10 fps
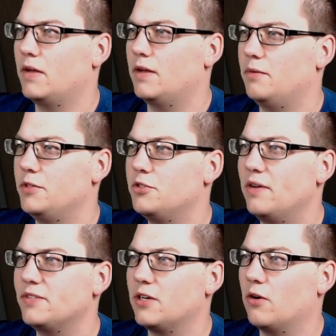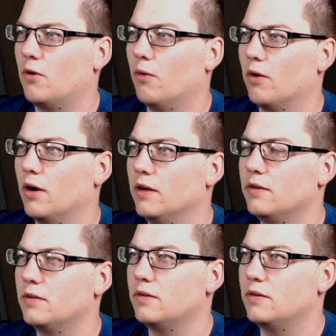We do have Zeraora,
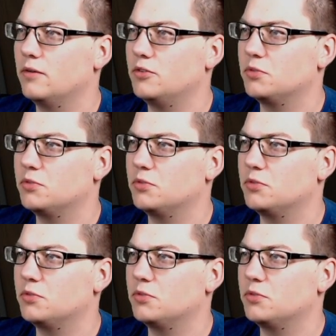which is